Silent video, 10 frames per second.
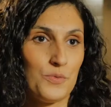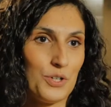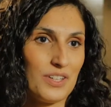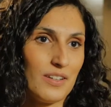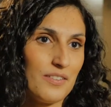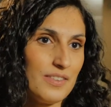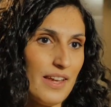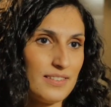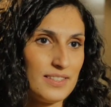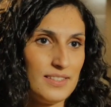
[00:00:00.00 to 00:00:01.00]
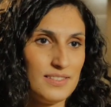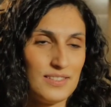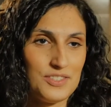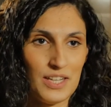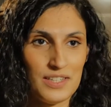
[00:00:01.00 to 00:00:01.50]
Working on tax is
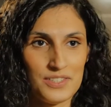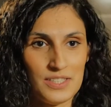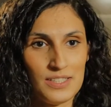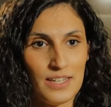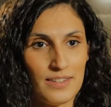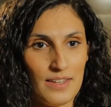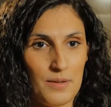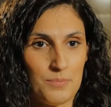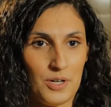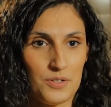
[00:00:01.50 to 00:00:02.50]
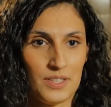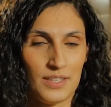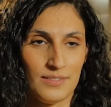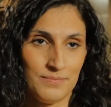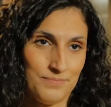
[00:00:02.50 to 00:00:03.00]
challenging and empowering,